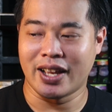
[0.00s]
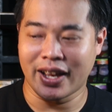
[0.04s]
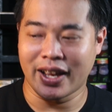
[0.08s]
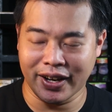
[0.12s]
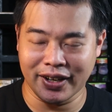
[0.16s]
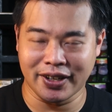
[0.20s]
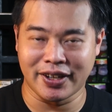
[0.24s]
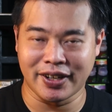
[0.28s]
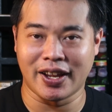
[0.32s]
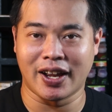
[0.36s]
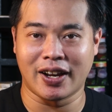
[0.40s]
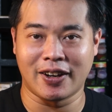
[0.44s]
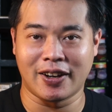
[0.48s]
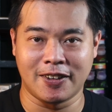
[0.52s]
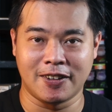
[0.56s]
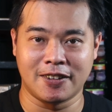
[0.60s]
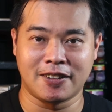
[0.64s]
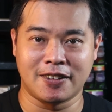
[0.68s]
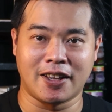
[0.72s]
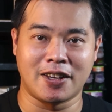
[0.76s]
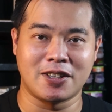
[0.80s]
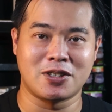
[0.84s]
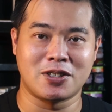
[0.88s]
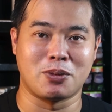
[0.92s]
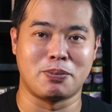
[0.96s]
and the other
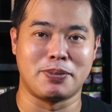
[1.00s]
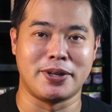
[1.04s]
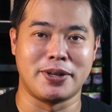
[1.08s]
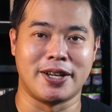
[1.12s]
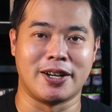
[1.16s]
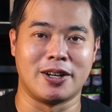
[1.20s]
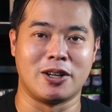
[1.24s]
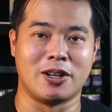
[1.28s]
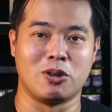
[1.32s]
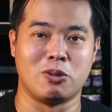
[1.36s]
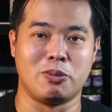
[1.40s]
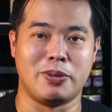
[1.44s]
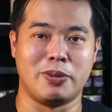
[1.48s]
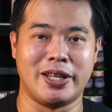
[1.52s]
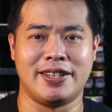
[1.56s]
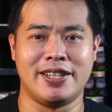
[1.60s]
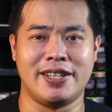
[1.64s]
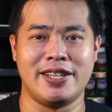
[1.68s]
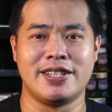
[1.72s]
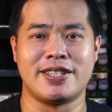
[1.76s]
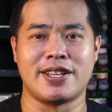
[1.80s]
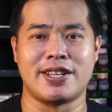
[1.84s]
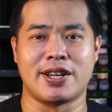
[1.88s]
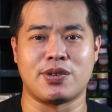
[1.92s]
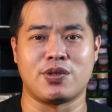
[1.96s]
tends to be a little bit
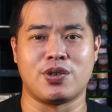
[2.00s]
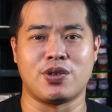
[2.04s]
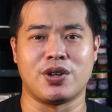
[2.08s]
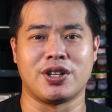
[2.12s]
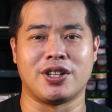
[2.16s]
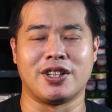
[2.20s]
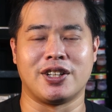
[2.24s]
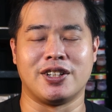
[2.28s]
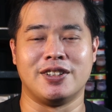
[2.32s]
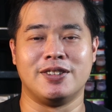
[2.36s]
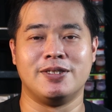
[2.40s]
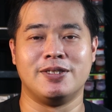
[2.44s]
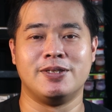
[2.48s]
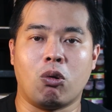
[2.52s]
desaturated.